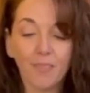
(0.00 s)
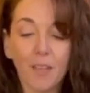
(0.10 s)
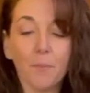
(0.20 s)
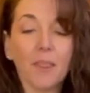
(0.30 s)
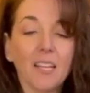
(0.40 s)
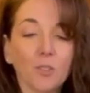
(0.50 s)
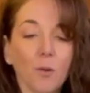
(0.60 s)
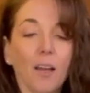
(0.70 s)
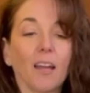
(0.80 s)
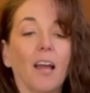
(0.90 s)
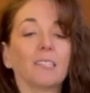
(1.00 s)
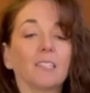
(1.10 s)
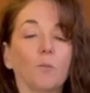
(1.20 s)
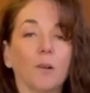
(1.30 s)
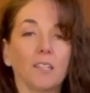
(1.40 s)
But that's why I
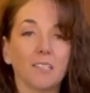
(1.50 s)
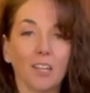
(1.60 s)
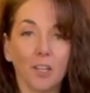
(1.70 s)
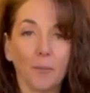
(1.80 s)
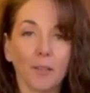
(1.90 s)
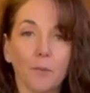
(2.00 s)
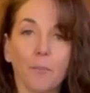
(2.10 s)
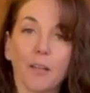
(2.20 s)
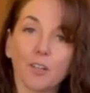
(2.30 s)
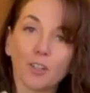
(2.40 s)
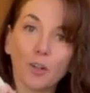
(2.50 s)
did want to tell you about the butter.